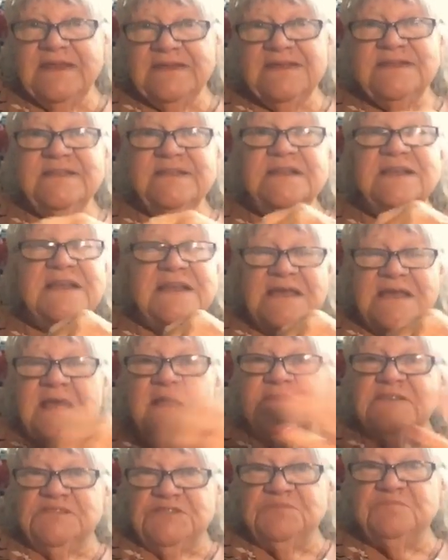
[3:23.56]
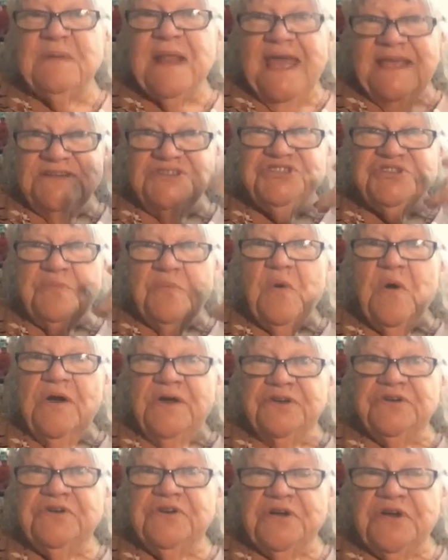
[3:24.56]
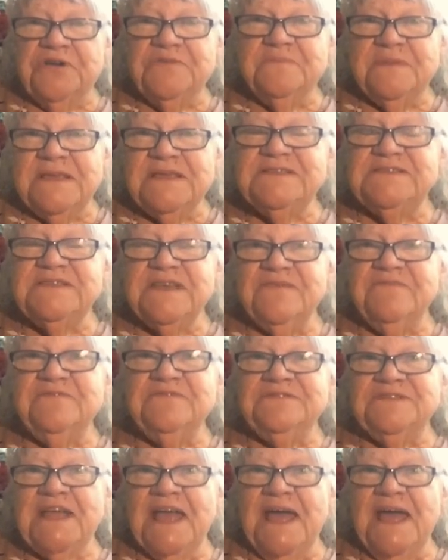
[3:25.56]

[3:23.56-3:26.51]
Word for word: I did splash some water on me several